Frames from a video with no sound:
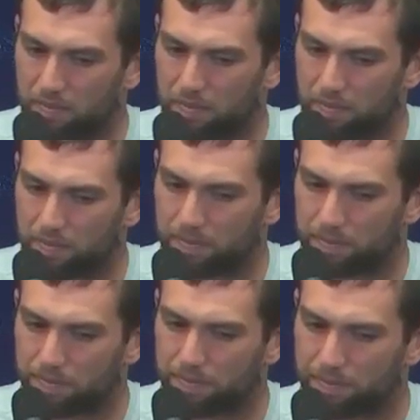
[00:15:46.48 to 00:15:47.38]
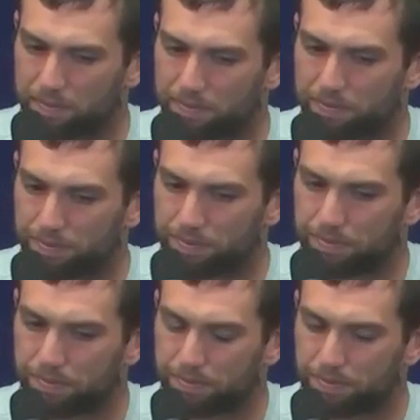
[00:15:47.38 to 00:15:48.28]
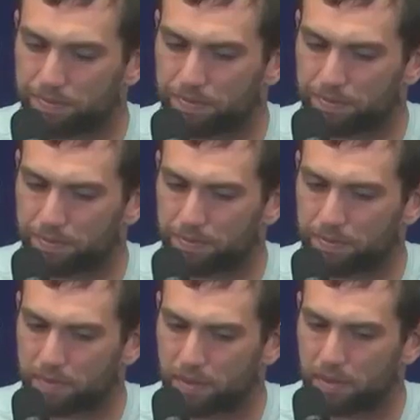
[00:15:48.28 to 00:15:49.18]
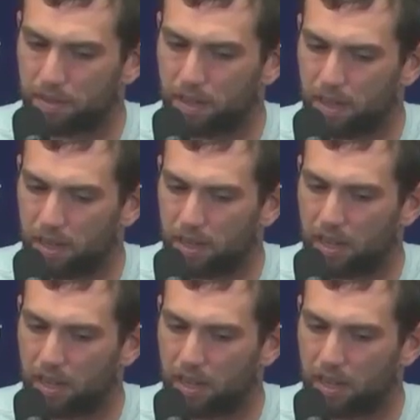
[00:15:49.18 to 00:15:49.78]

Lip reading: [no speech]